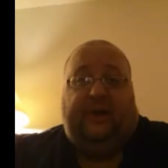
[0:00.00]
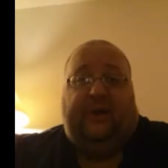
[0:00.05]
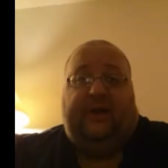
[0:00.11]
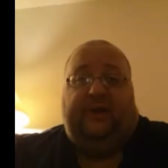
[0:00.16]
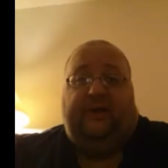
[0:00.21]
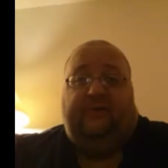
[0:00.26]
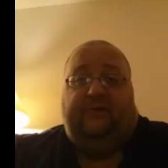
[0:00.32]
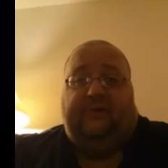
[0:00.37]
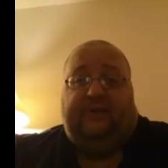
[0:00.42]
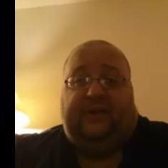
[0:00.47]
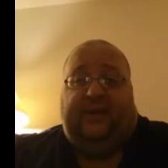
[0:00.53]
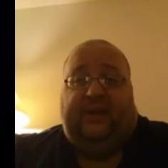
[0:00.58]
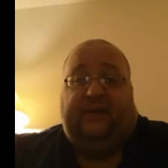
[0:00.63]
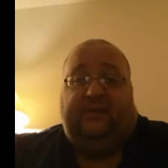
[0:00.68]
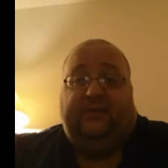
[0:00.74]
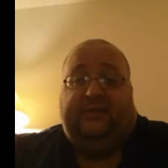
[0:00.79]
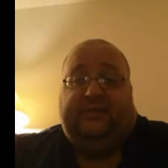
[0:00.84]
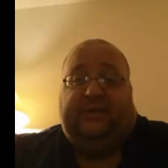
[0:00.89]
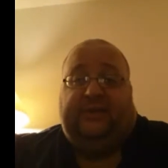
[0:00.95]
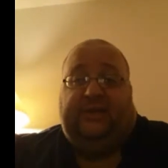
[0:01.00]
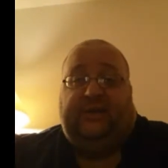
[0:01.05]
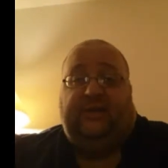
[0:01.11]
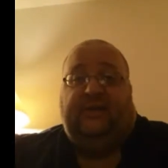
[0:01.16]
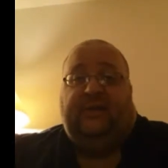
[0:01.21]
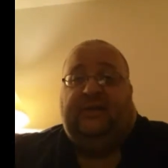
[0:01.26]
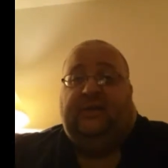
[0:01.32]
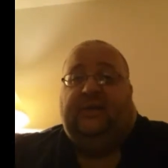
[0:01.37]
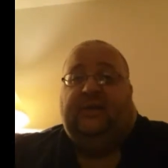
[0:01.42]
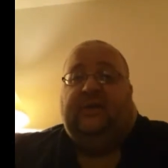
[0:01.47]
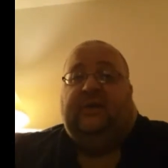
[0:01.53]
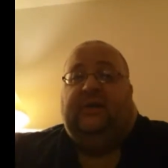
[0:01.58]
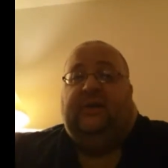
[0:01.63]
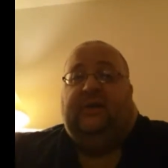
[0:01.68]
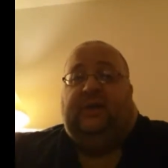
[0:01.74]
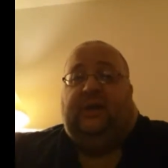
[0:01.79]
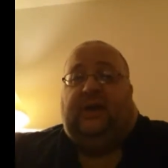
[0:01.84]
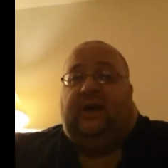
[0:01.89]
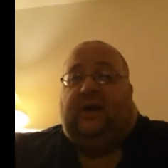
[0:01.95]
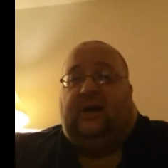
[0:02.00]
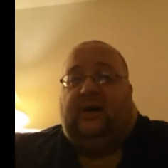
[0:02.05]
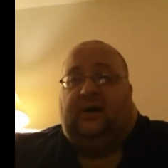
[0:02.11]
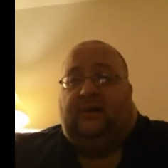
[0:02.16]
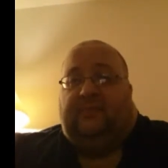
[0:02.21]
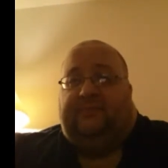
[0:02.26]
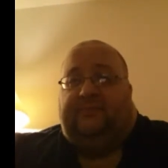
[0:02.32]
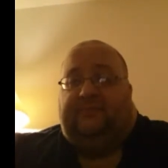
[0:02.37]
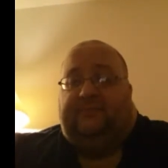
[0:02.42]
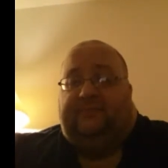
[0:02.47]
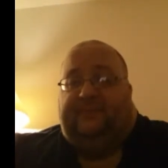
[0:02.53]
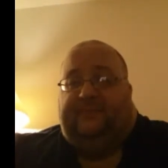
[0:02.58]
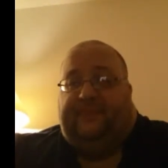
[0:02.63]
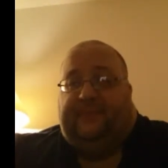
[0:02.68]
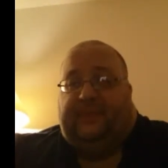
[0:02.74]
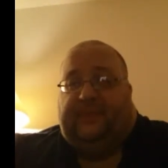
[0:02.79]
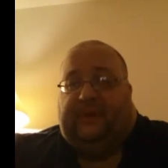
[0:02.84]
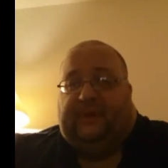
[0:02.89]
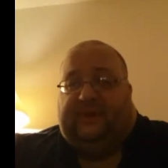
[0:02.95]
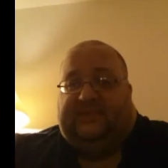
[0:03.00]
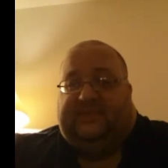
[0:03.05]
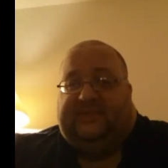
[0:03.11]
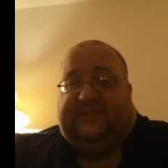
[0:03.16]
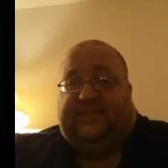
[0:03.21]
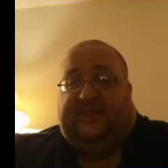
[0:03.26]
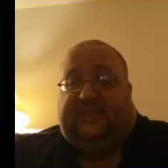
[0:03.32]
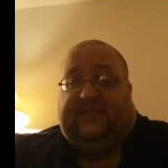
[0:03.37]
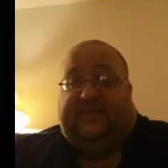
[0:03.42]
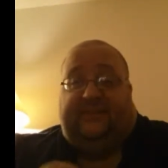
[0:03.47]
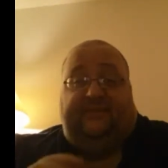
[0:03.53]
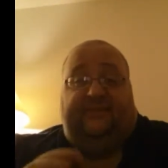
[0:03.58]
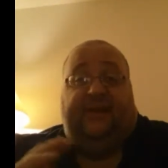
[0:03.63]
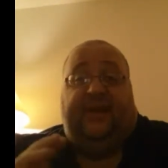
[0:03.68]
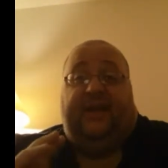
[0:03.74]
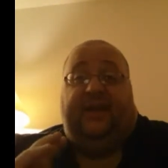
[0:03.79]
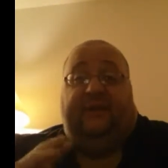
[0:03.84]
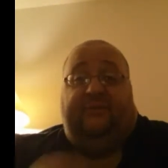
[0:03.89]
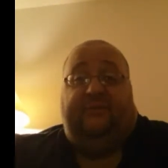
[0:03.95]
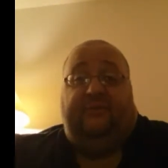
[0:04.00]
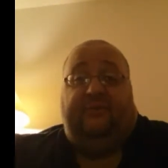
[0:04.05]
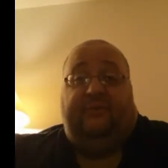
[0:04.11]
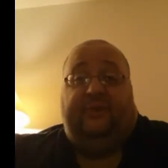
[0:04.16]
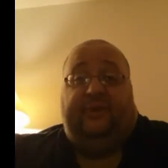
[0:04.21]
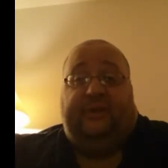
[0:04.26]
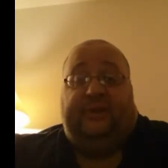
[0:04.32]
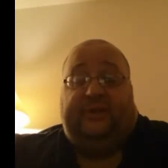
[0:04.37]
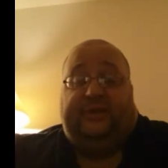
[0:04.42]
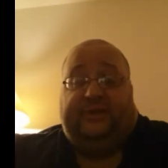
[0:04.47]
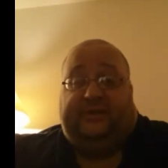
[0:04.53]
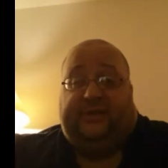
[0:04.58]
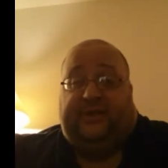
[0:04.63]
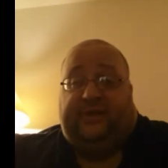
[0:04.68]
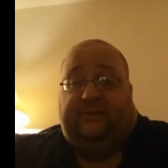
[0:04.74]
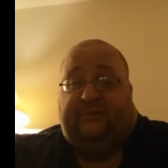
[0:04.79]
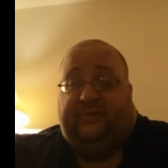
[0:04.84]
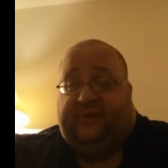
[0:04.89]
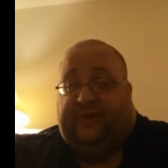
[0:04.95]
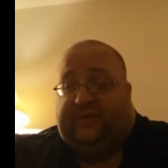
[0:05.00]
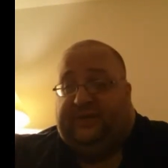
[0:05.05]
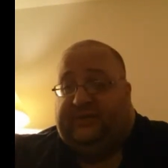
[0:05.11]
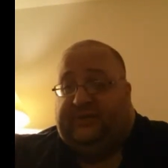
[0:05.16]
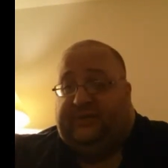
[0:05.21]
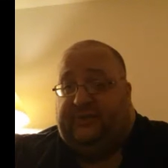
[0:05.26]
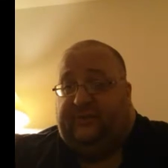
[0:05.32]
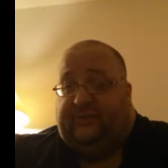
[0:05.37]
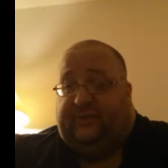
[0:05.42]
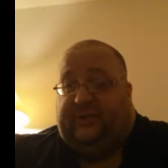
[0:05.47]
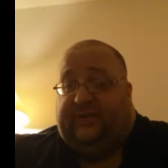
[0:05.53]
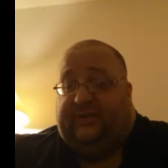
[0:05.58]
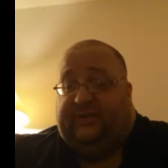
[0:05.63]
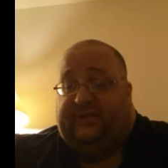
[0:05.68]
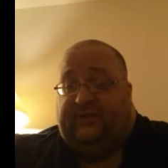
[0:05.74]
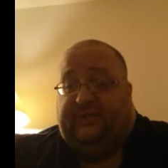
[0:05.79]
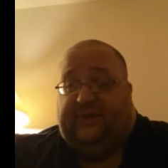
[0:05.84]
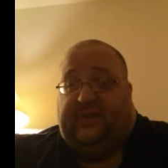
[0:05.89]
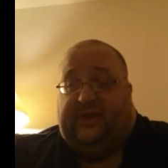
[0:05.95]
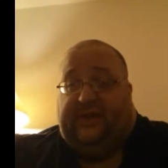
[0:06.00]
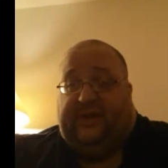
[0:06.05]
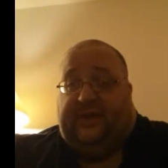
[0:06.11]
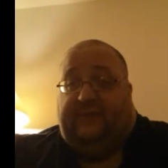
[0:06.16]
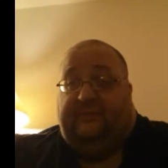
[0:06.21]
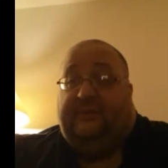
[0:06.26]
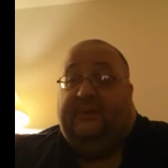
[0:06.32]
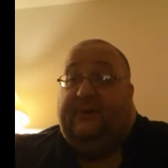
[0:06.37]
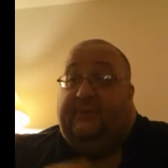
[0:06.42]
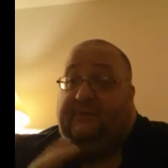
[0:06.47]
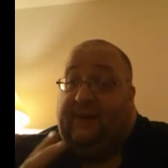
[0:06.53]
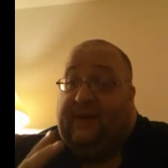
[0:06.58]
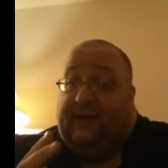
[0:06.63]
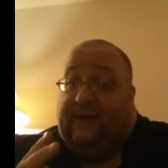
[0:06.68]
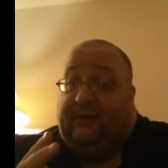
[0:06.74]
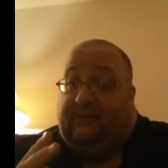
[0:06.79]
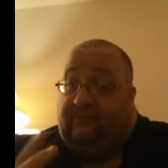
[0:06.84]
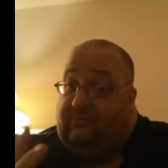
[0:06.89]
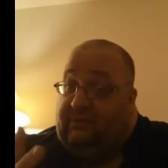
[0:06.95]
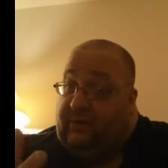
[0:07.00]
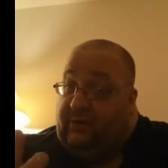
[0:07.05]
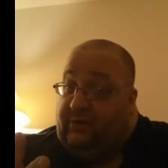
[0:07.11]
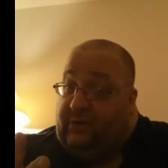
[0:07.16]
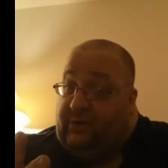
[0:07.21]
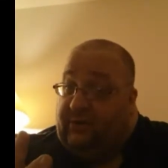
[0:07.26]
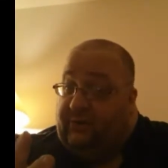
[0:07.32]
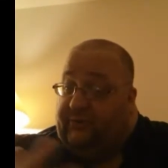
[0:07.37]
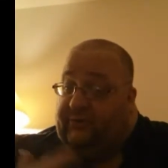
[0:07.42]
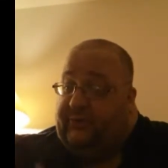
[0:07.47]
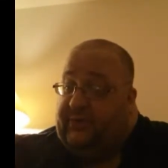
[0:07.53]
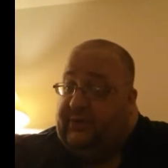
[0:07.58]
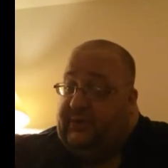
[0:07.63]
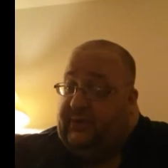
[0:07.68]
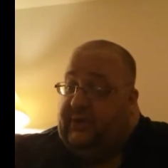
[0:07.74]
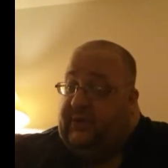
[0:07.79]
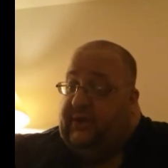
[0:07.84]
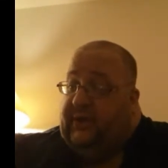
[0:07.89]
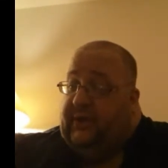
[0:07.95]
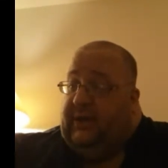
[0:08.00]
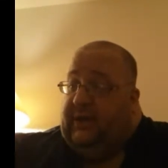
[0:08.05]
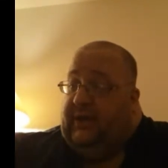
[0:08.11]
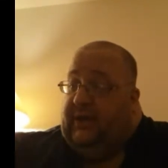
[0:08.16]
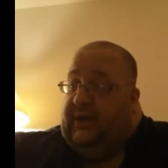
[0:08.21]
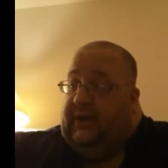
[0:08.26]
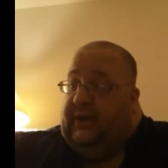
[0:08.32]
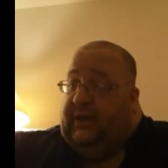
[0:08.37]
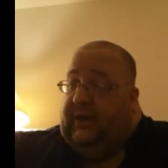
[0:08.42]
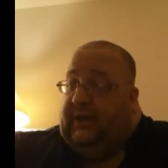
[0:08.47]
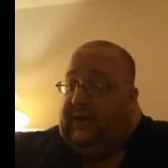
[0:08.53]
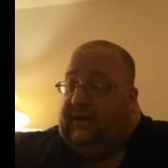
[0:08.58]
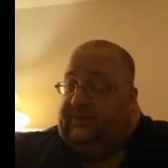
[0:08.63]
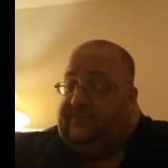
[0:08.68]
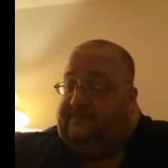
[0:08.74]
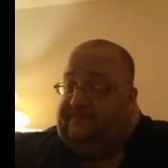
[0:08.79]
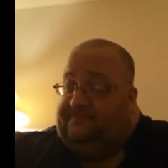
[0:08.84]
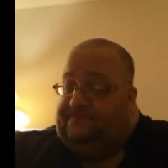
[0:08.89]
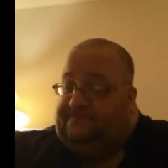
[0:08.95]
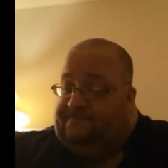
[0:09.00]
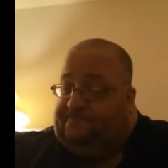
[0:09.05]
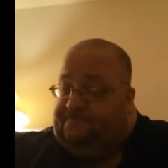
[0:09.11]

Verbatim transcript: planning on announcing uh, a tentative date for release. They don't think it's going to release on that date, but it may. Who knows? Um,